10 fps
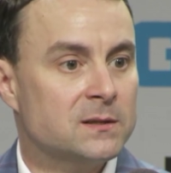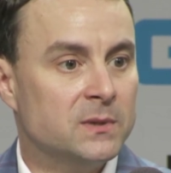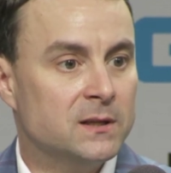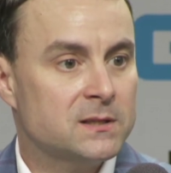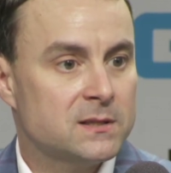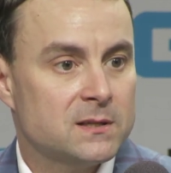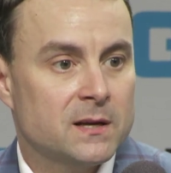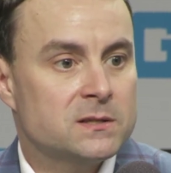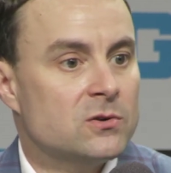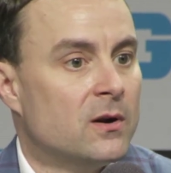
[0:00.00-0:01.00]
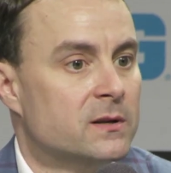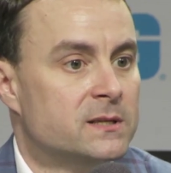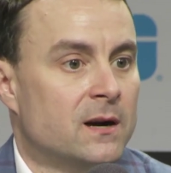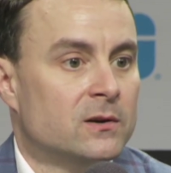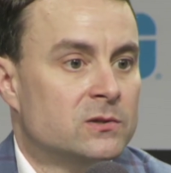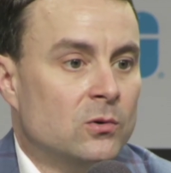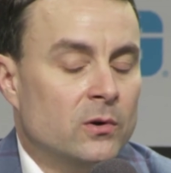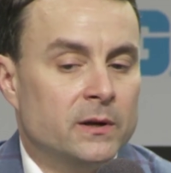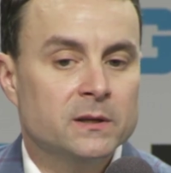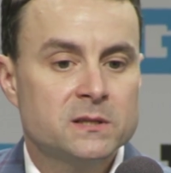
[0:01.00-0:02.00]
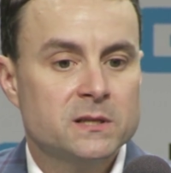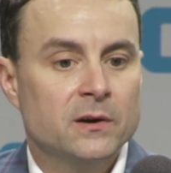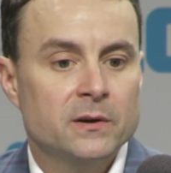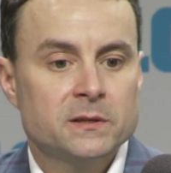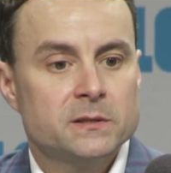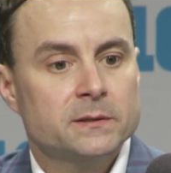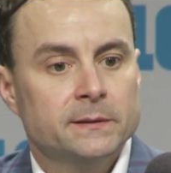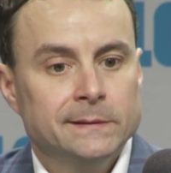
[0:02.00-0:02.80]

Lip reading: I mean, this is uncharted territory and it's serious.